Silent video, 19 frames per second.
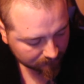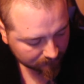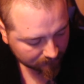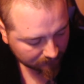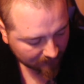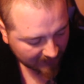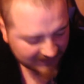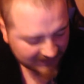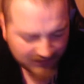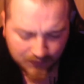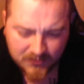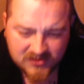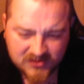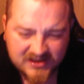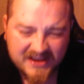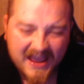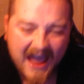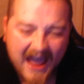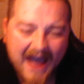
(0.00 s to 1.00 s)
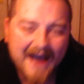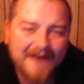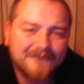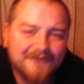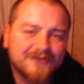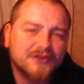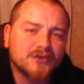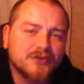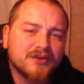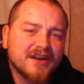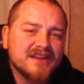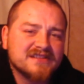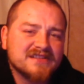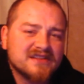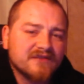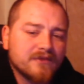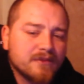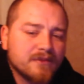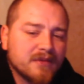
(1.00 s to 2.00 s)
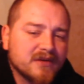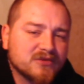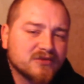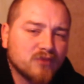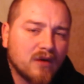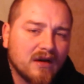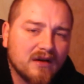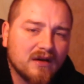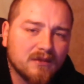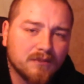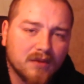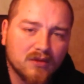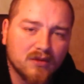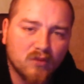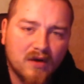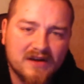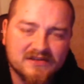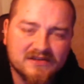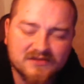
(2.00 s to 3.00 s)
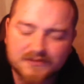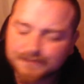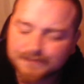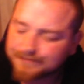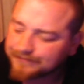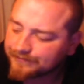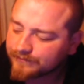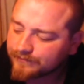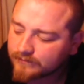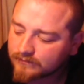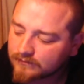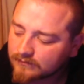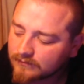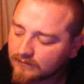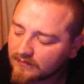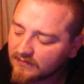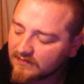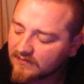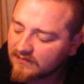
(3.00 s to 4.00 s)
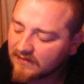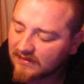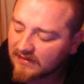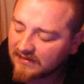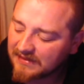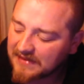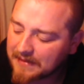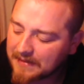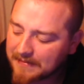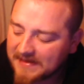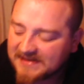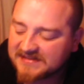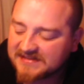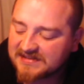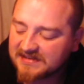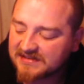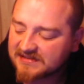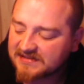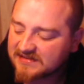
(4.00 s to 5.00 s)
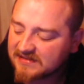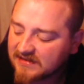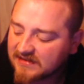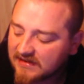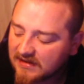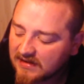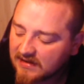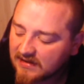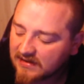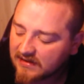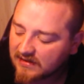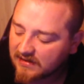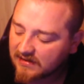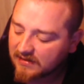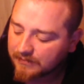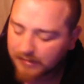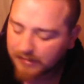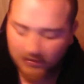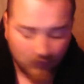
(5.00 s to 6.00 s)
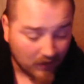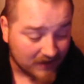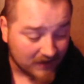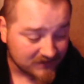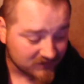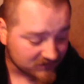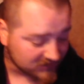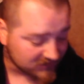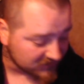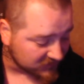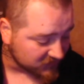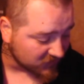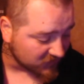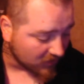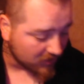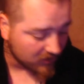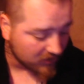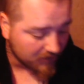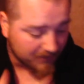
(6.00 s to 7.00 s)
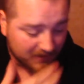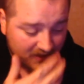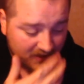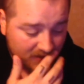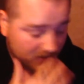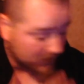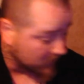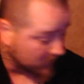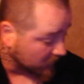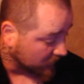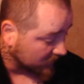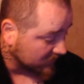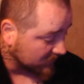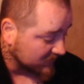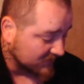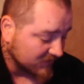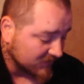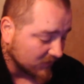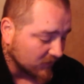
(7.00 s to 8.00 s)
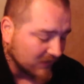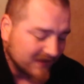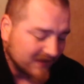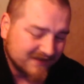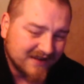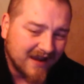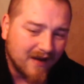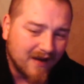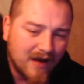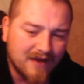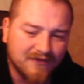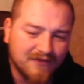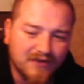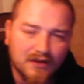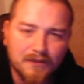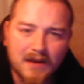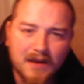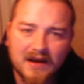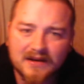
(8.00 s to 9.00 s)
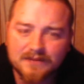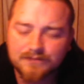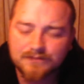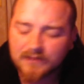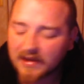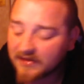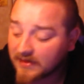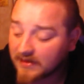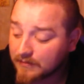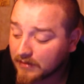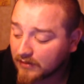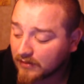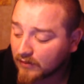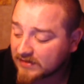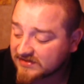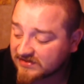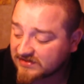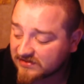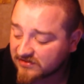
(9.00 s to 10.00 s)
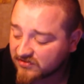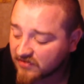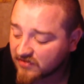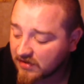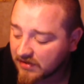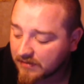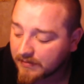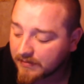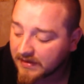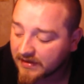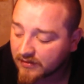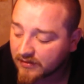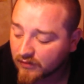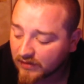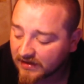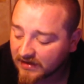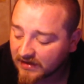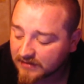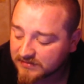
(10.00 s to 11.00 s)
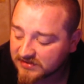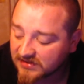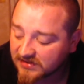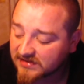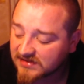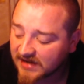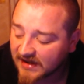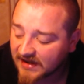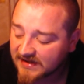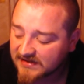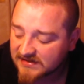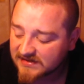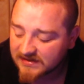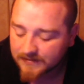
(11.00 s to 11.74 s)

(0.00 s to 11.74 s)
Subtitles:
It's almost the aftertaste of a Budweiser, if that makes sense. Budweiser is a stronger beer, you know, that's how I feel about it. And I think Budweiser is a stronger beer when it comes to its taste.